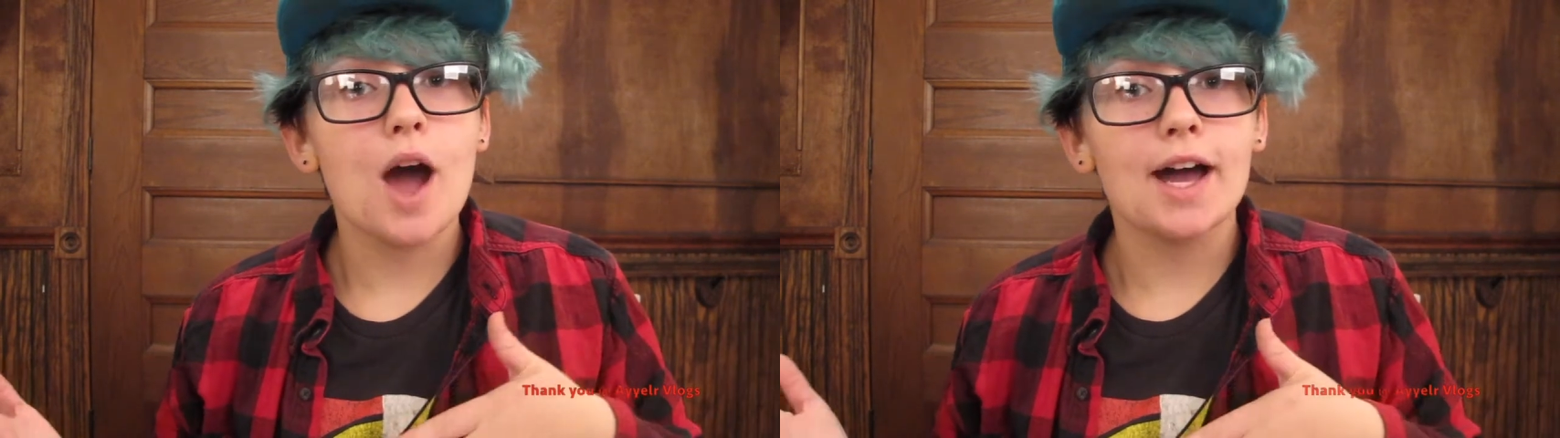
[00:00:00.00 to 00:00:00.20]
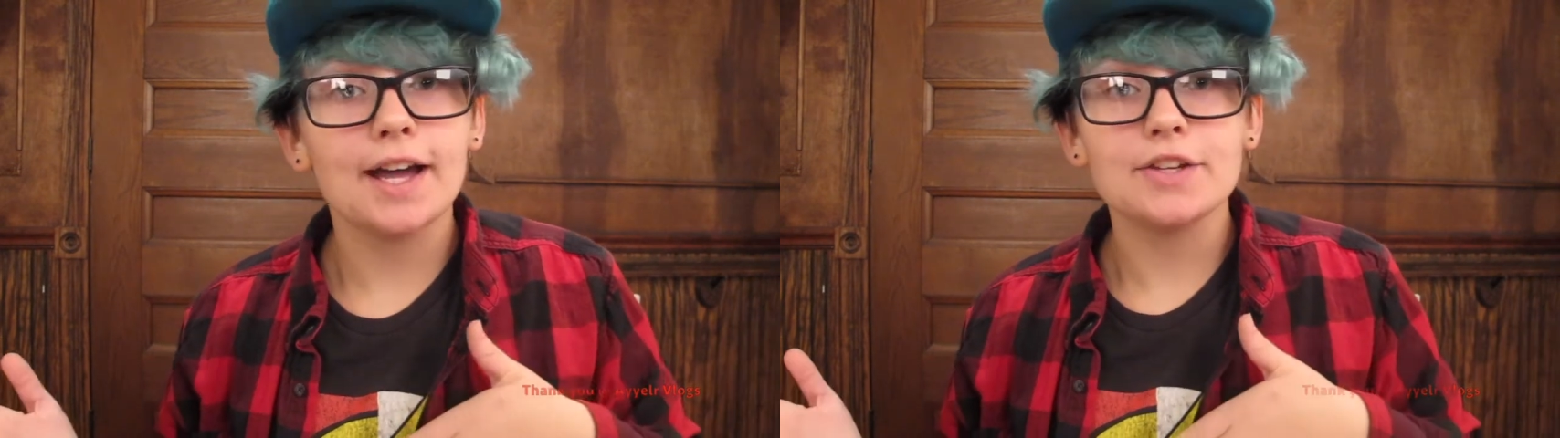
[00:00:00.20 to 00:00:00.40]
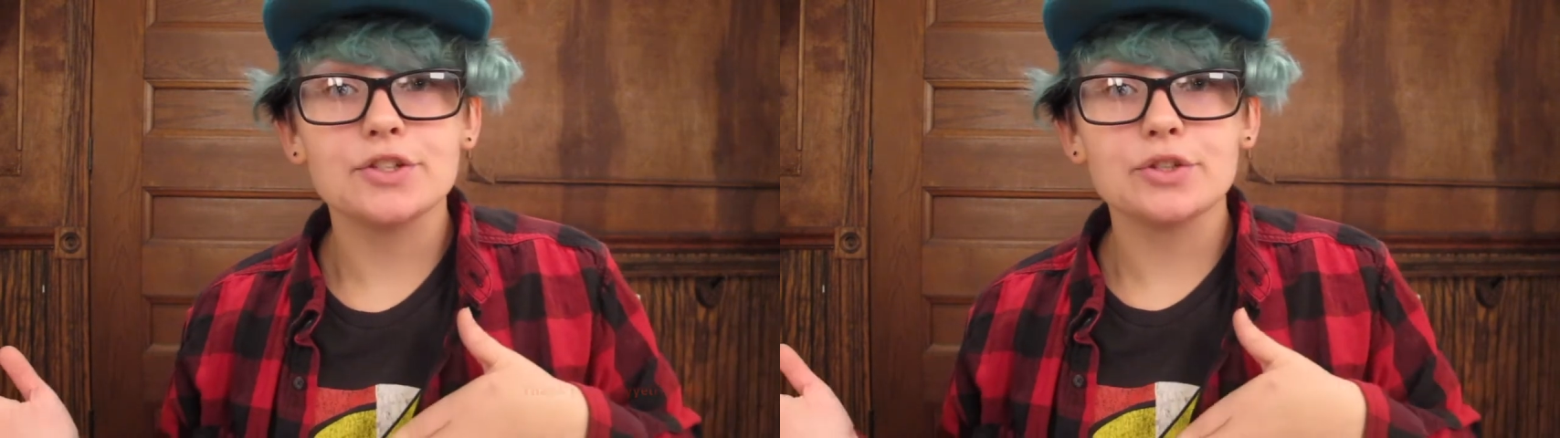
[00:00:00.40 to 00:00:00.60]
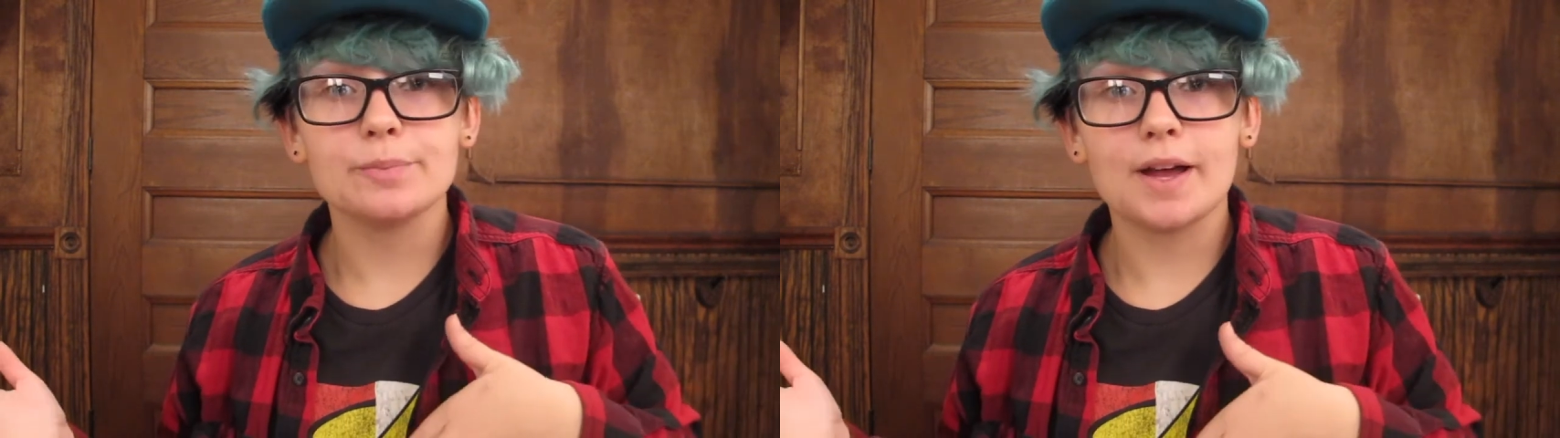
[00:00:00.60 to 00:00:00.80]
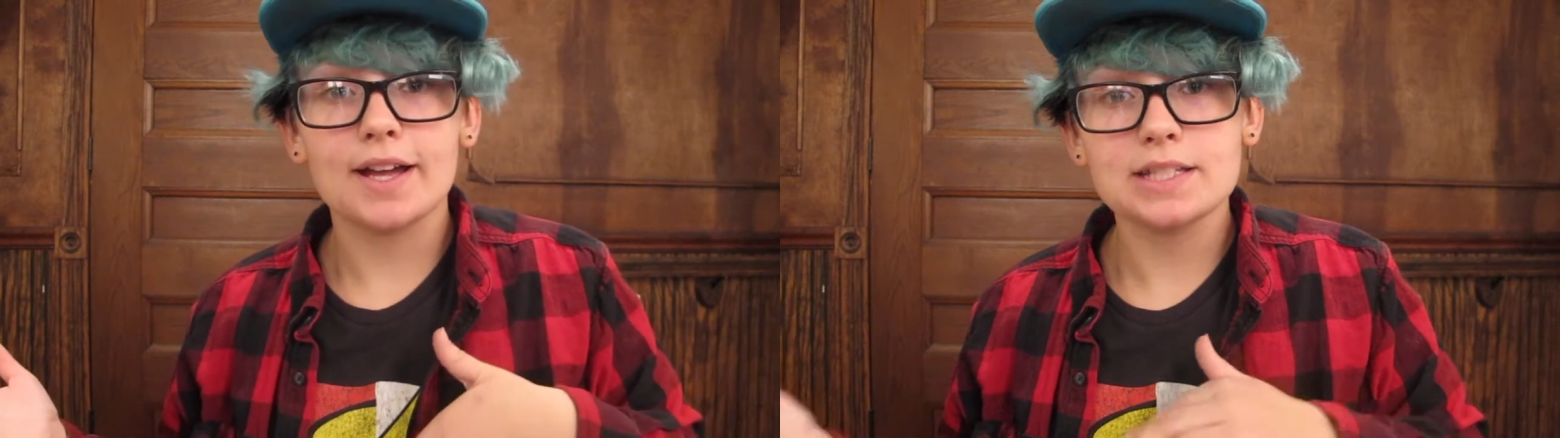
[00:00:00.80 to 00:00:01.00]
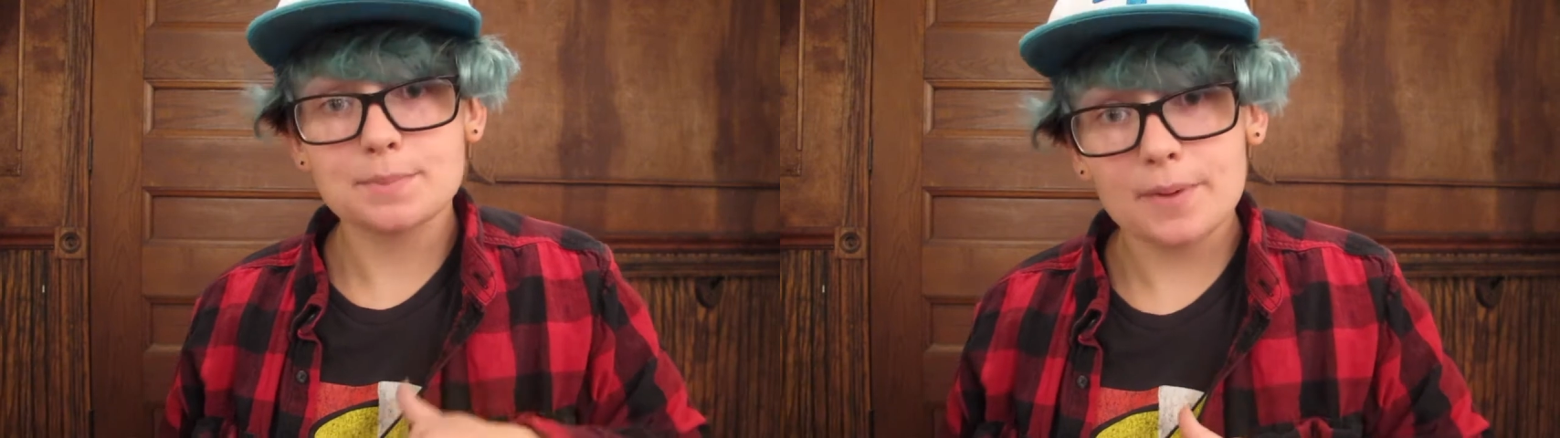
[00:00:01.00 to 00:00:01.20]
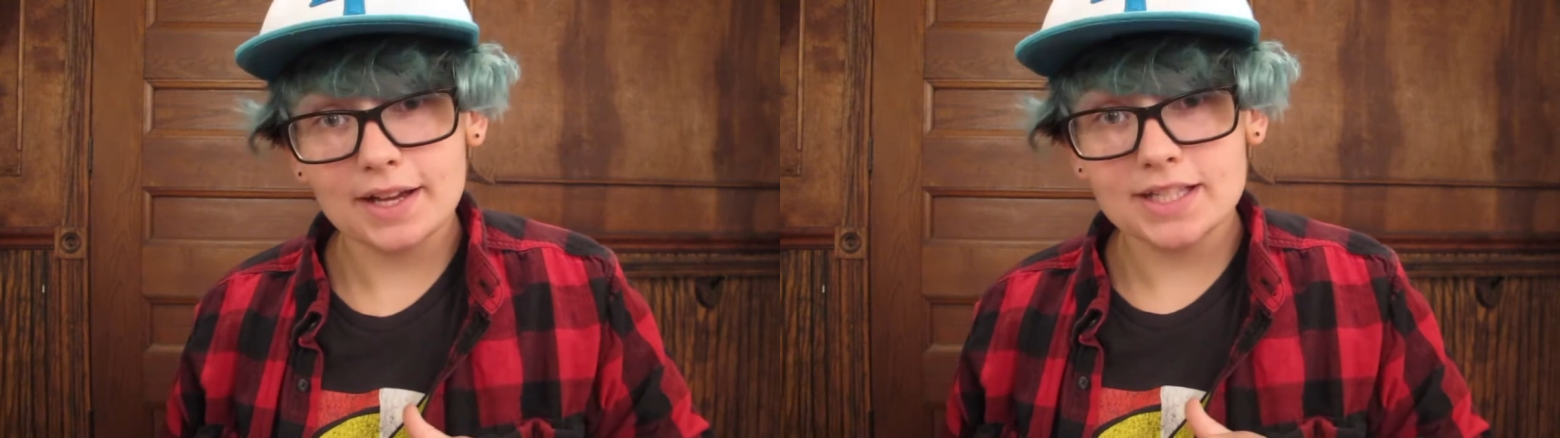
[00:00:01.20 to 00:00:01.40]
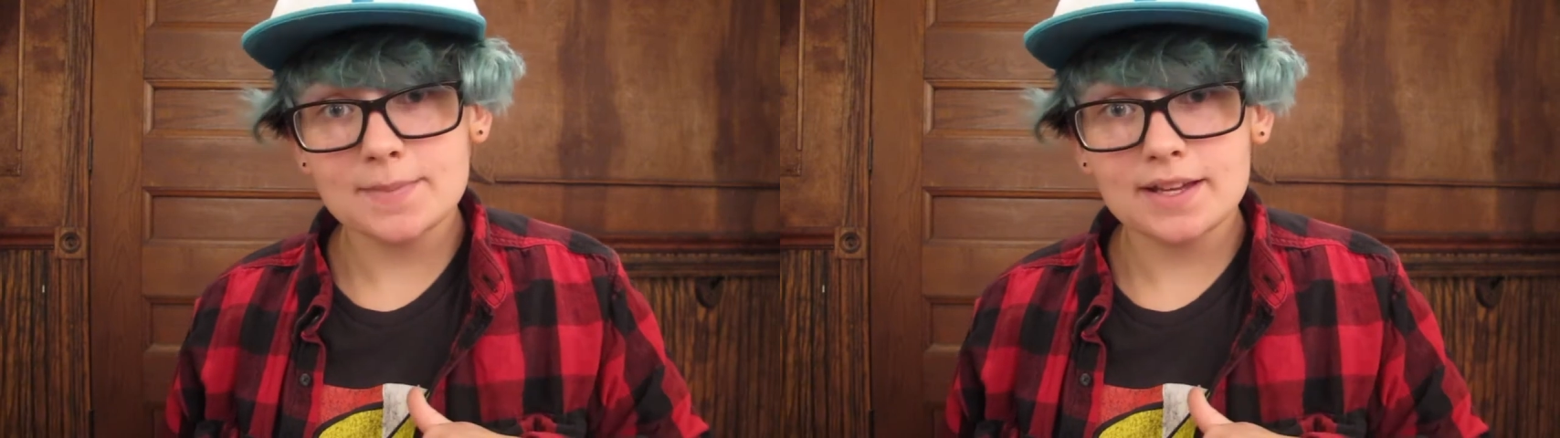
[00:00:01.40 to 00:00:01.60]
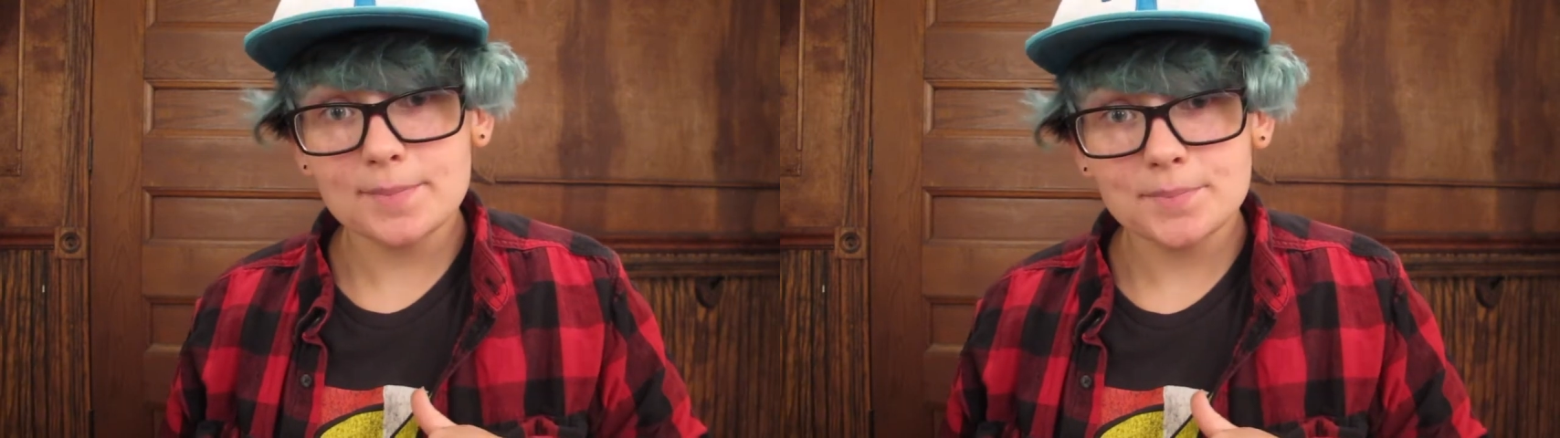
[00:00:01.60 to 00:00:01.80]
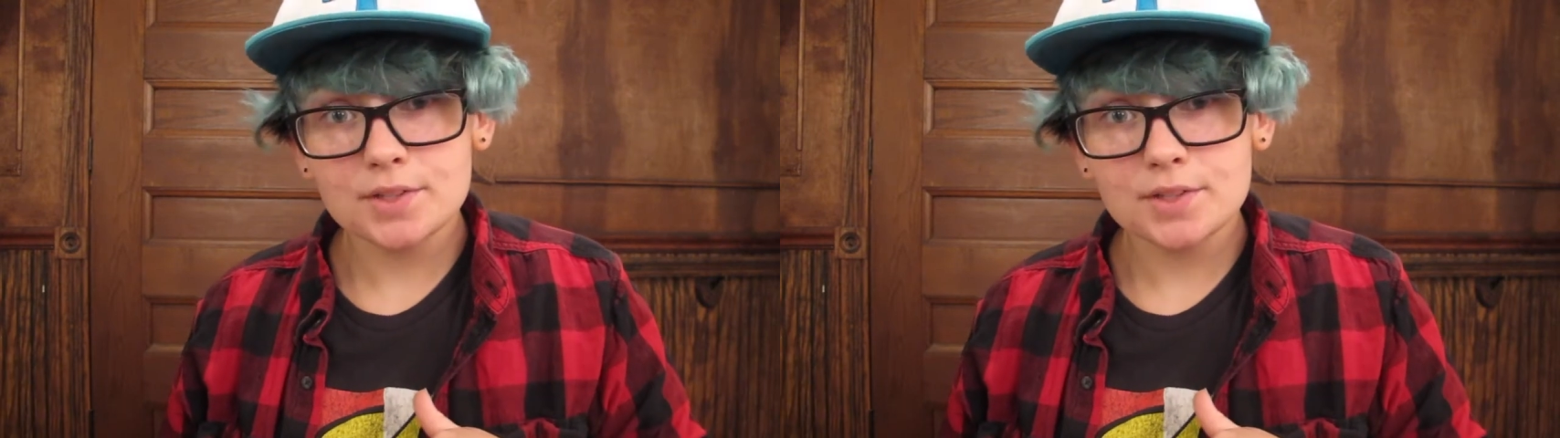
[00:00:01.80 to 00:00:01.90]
I do my Dipper Pines makeup.